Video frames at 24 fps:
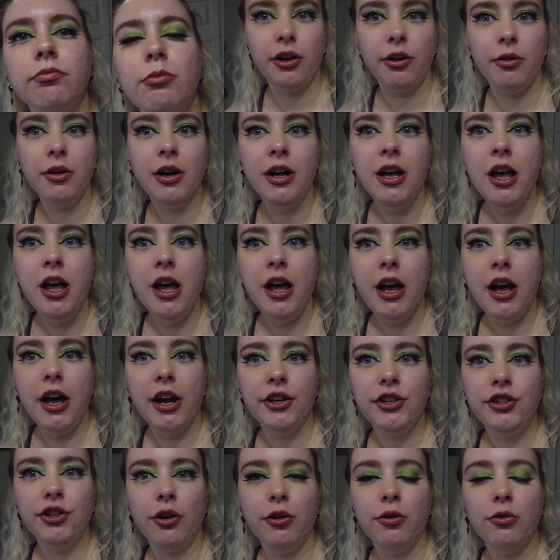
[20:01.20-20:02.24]
So I
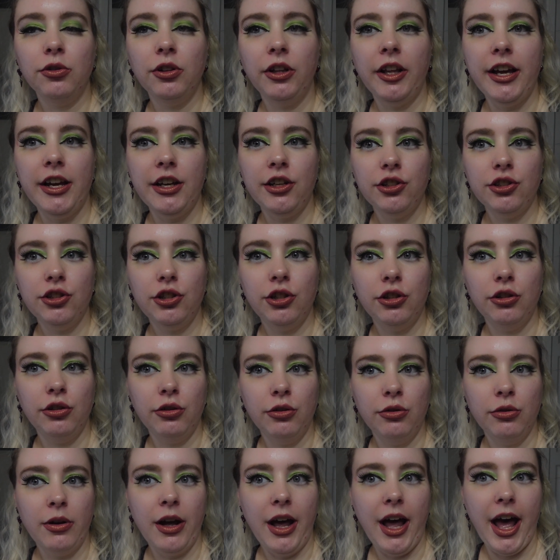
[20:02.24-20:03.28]
don't like
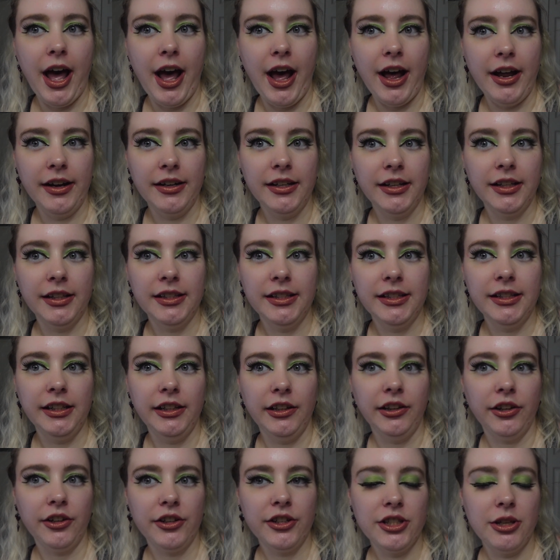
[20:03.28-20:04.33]
to add
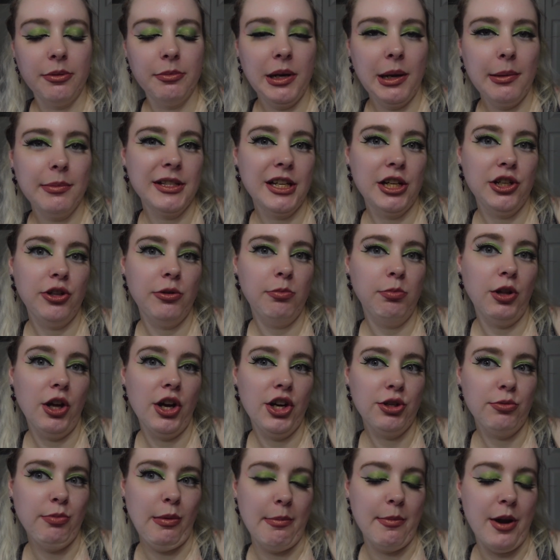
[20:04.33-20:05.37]
concealer. Sometimes I do
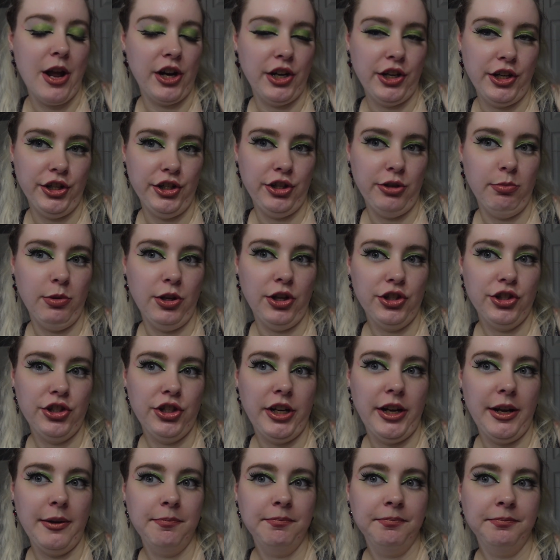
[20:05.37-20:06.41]
blush, but I'm not going to do blush
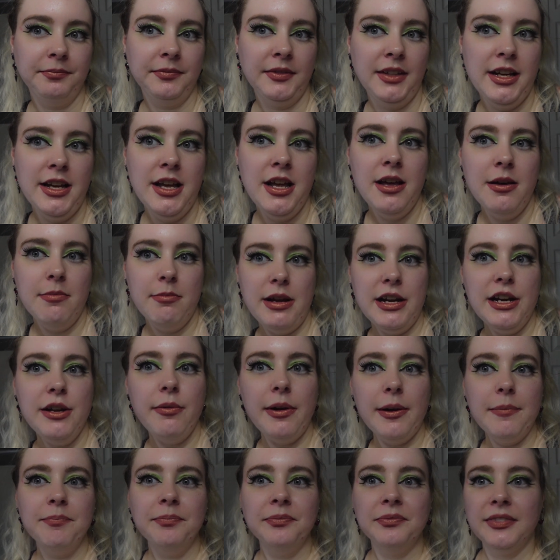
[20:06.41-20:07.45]
today. But
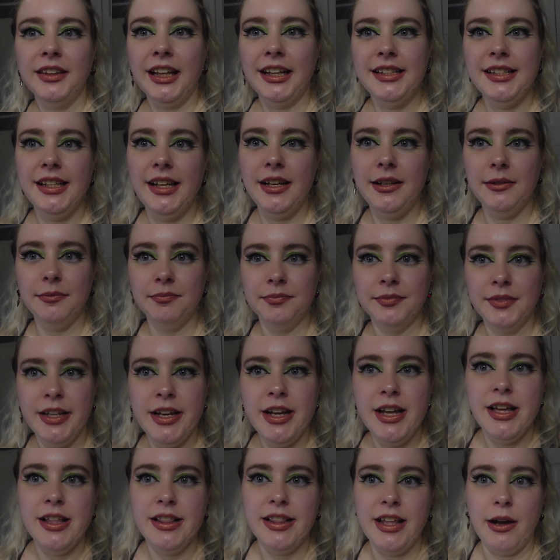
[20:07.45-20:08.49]
anyway, that's it.
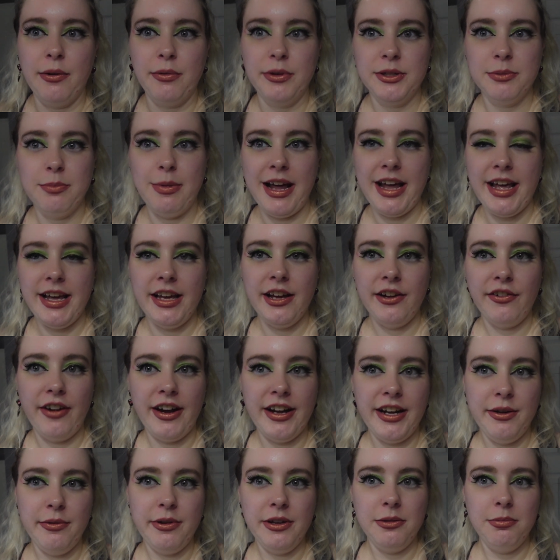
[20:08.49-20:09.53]
That was my get
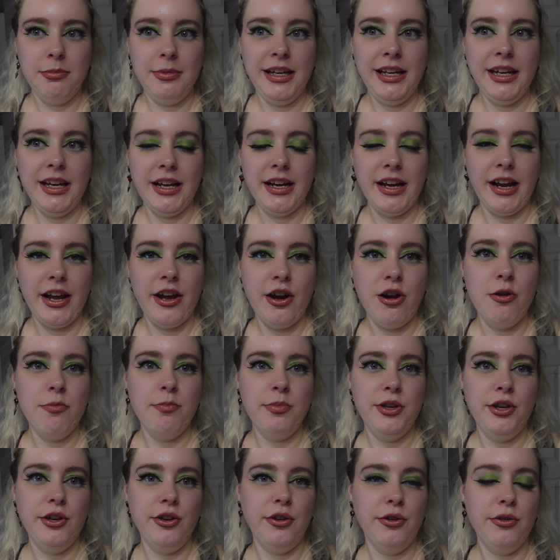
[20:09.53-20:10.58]
ready with me, and I
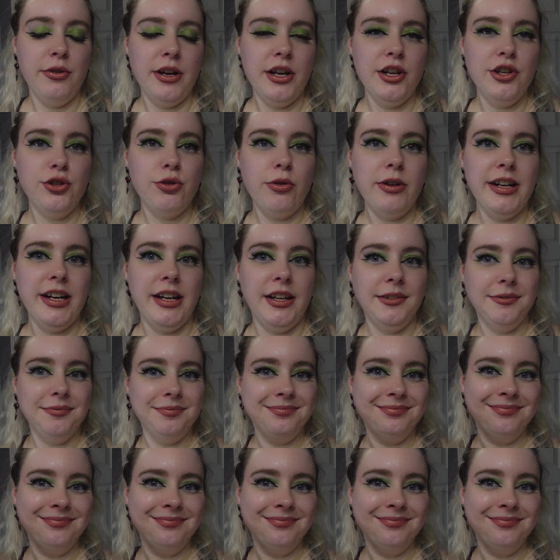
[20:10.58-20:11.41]
hope you enjoyed it.